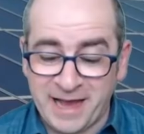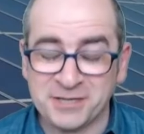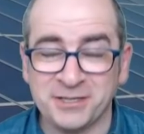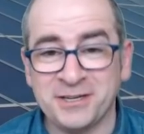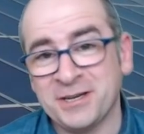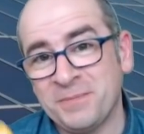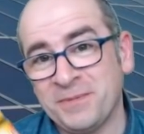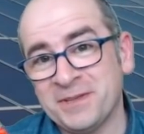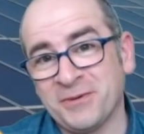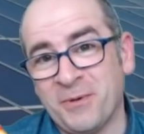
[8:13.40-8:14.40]
actually shipped
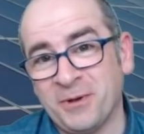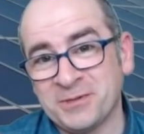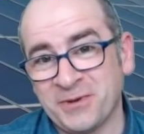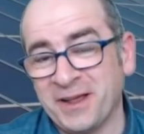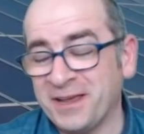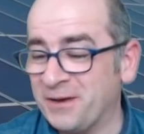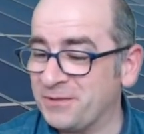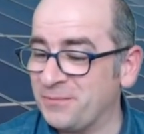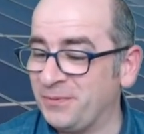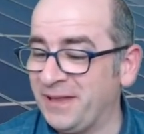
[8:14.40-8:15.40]
this from Australia
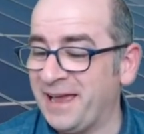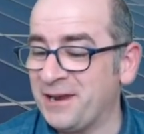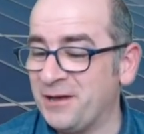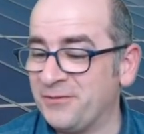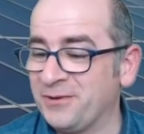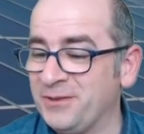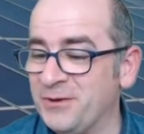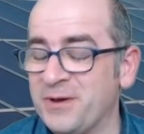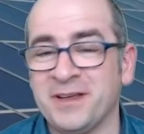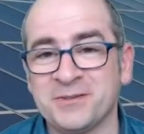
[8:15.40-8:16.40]
with the plan of
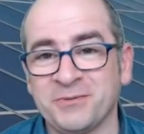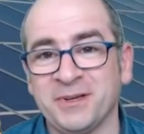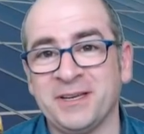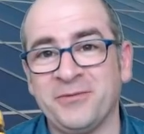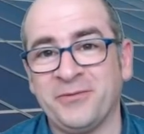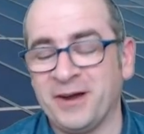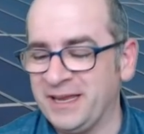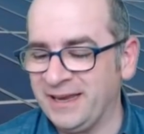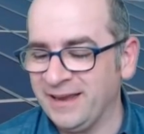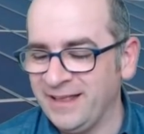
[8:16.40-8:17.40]
doing this really
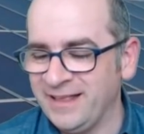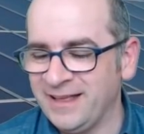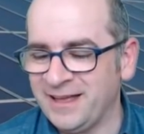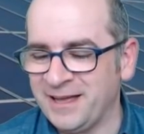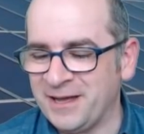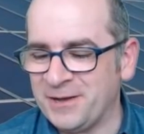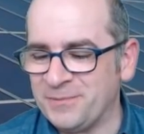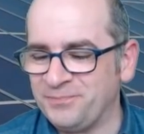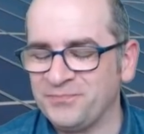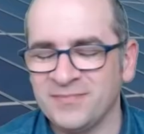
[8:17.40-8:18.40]
funny
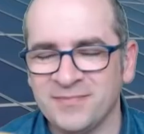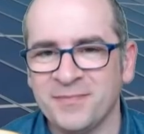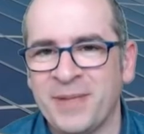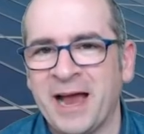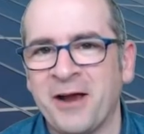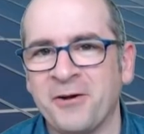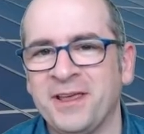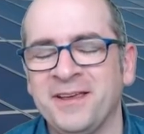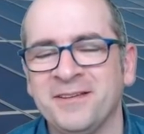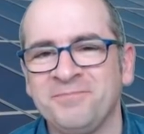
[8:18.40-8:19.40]

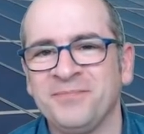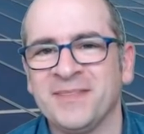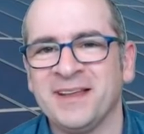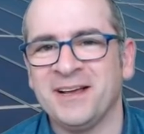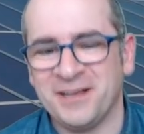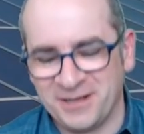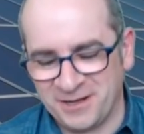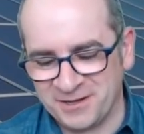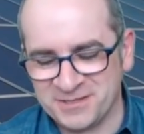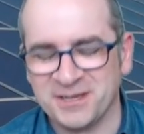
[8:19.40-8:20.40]
parody
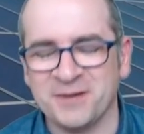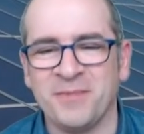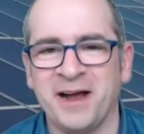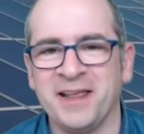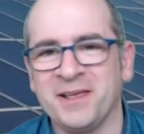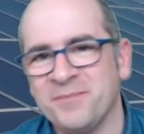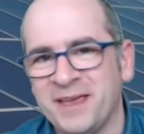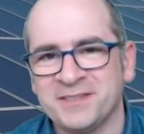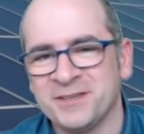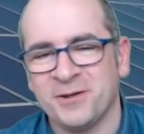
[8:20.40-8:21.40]
on Sun Mining
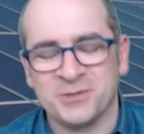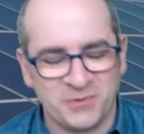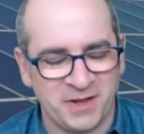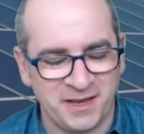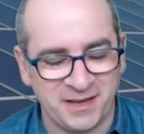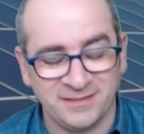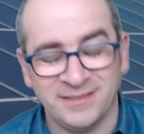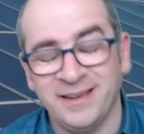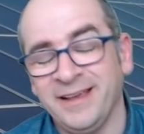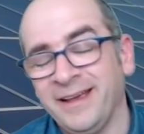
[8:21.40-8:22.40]
based in Australia.
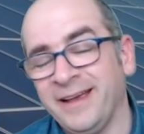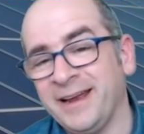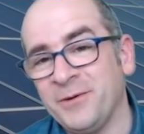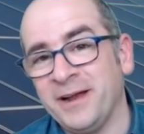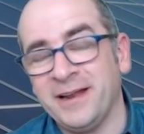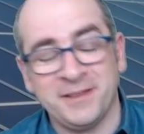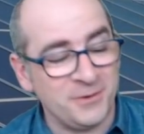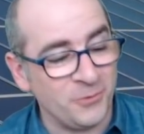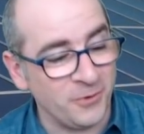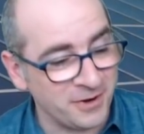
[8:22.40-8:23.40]
Anyway, that
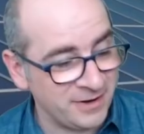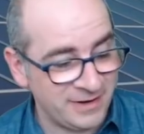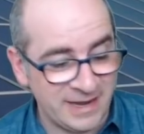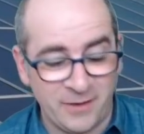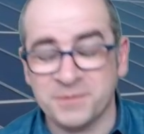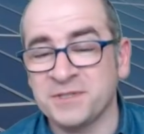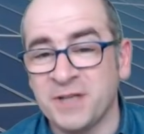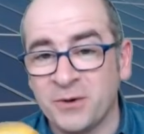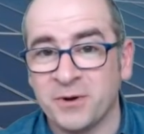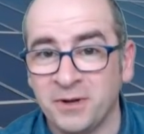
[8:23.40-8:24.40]
didn't work. Now I'm
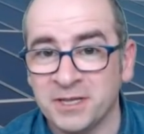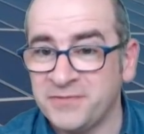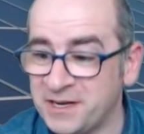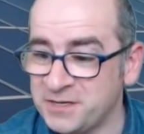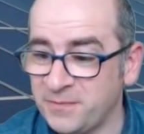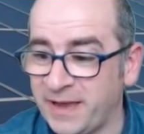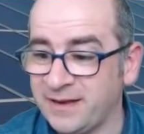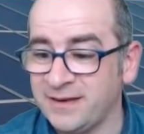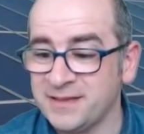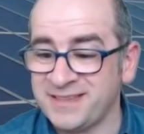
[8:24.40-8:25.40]
stuck with all this
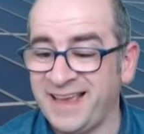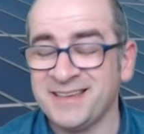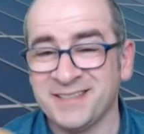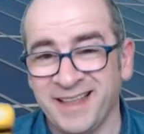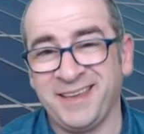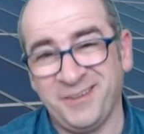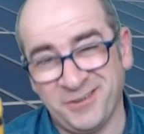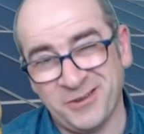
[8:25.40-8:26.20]
Vegemite, and this tastes like,